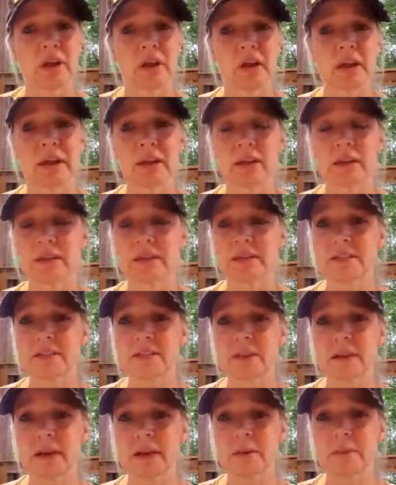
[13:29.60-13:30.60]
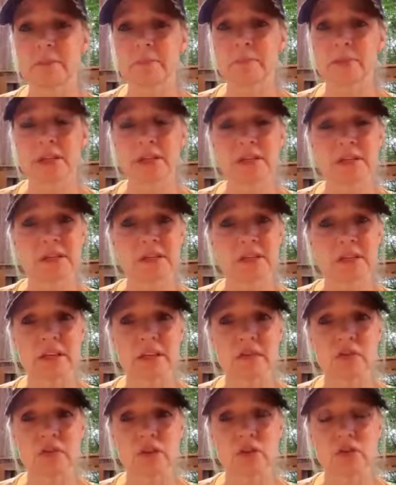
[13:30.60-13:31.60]
It doesn't
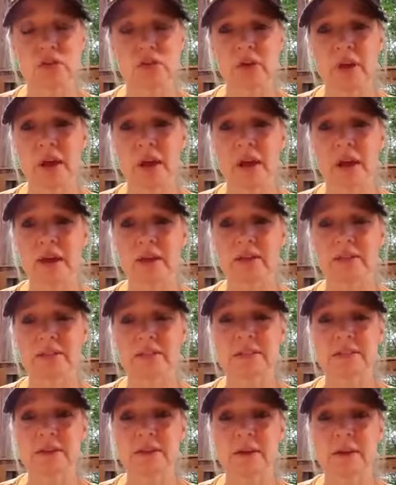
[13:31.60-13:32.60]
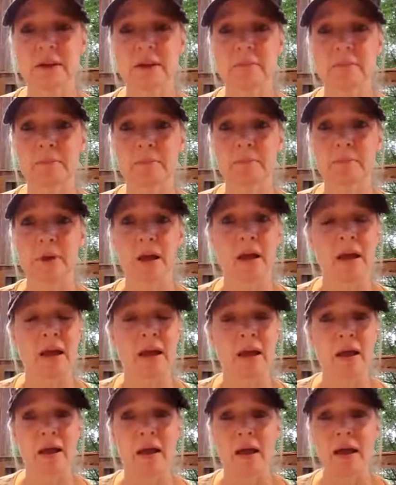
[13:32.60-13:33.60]
give you that
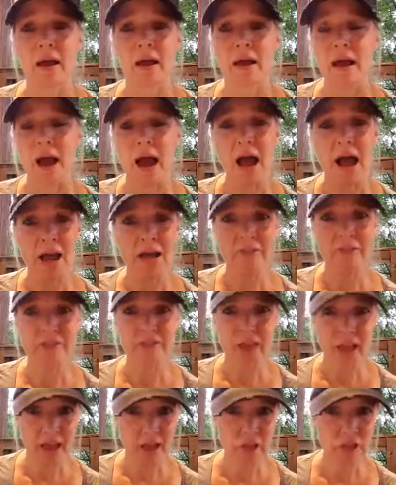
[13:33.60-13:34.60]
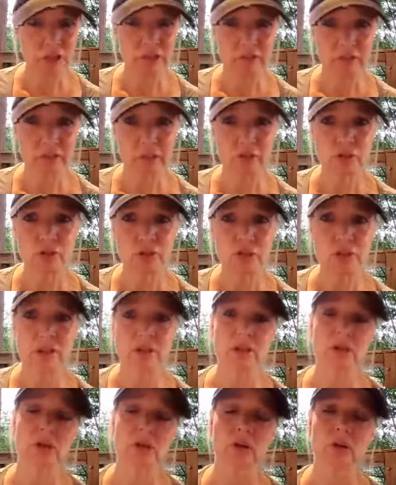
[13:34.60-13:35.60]
high flash of
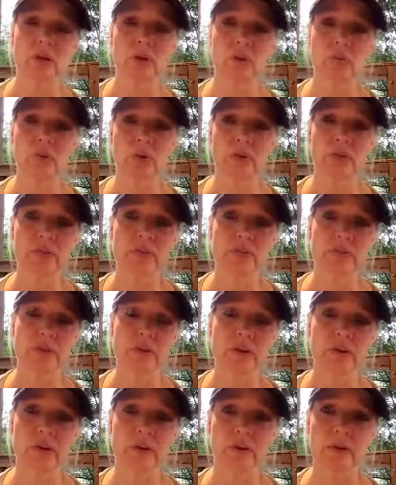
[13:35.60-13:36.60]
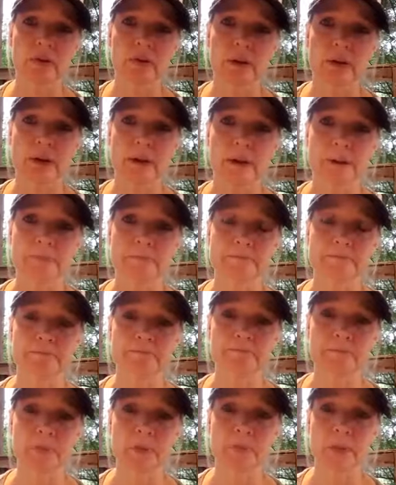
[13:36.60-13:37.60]
energy with
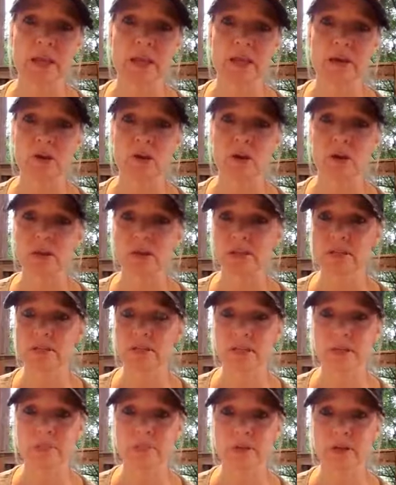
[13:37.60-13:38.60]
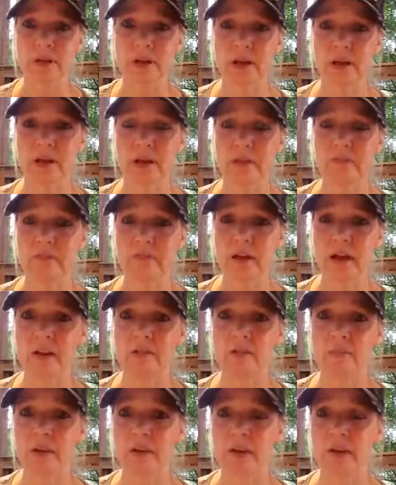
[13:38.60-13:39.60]
making it hard to sleep at night.
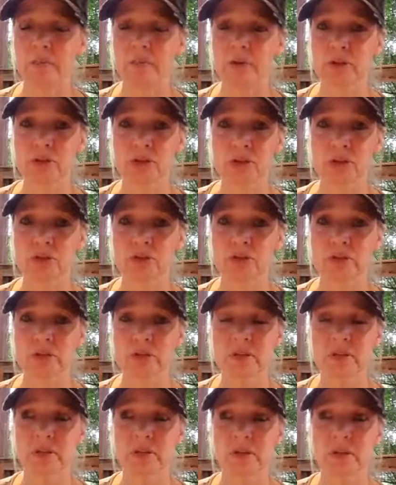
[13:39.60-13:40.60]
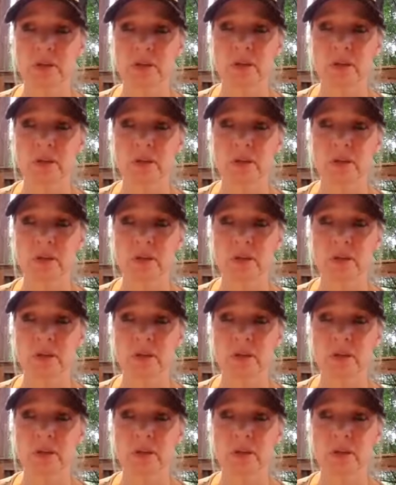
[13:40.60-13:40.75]
I've been able to use it.